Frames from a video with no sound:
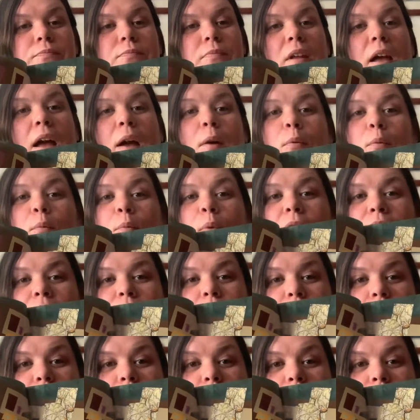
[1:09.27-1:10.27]
I
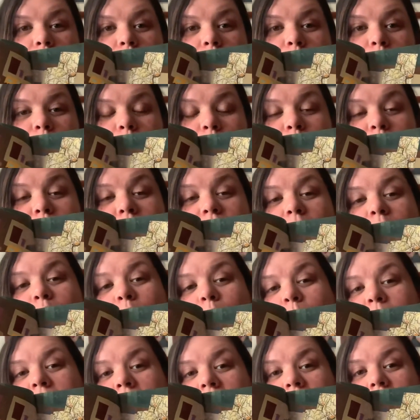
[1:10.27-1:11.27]
wonder who's the
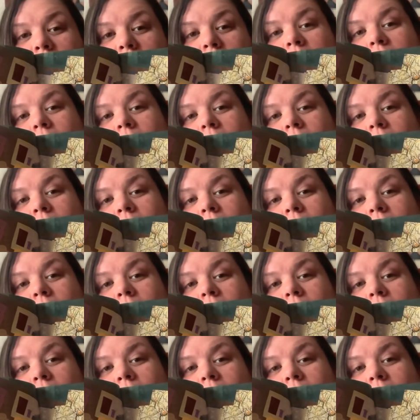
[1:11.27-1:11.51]
queen.